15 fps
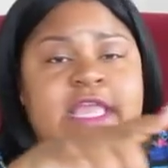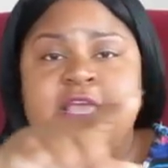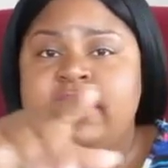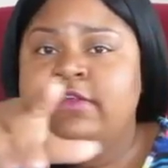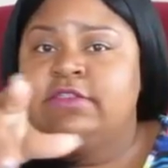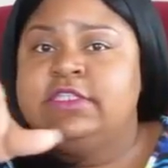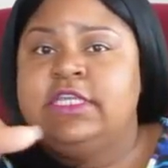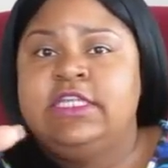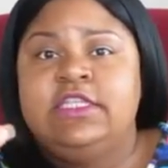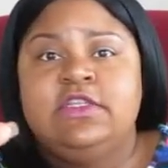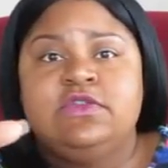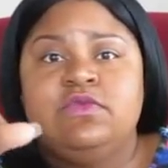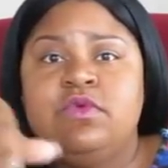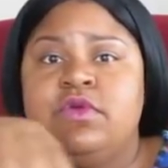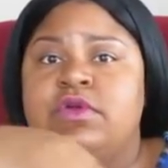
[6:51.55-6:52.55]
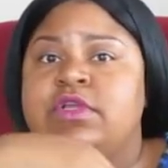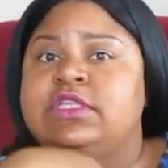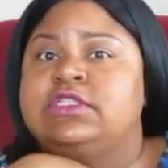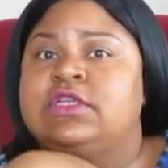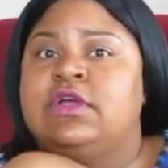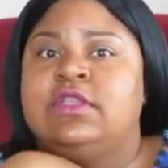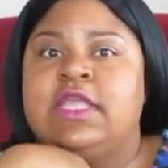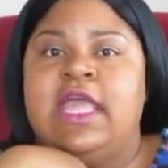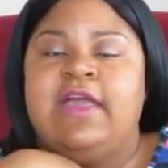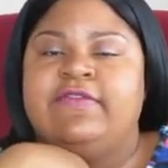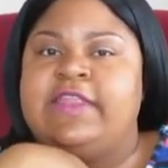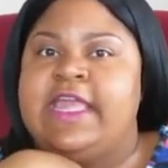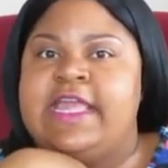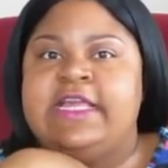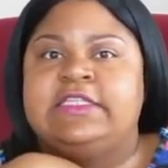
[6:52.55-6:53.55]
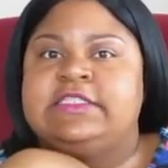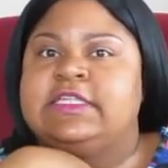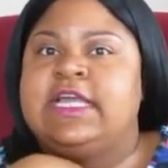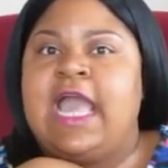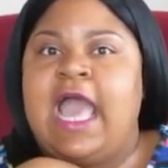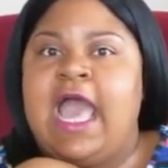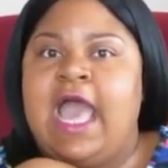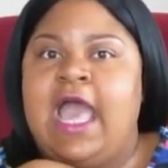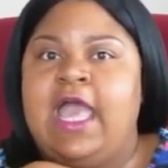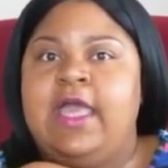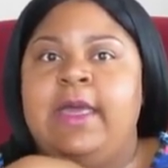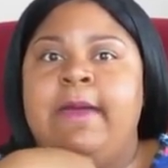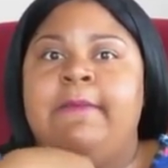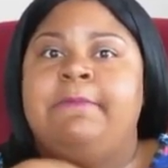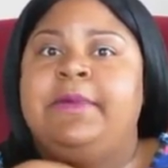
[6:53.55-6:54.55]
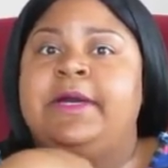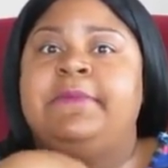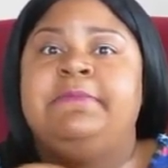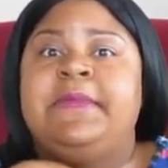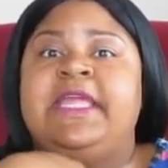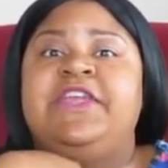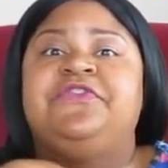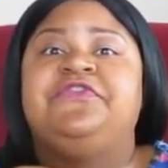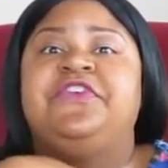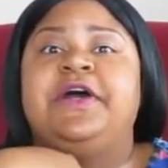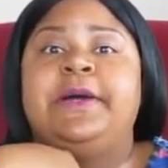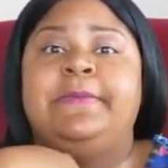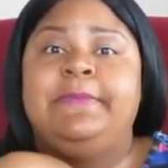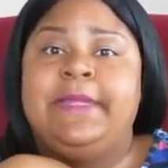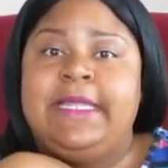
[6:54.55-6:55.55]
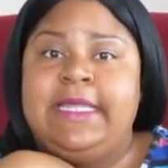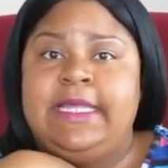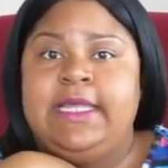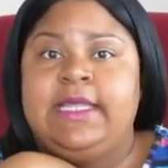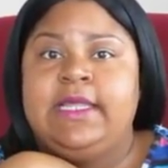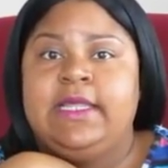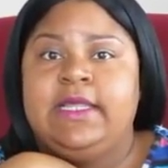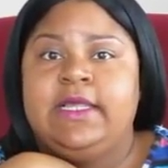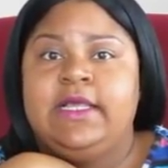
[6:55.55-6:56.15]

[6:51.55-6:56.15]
else in this world is going to have to answer God but me for me.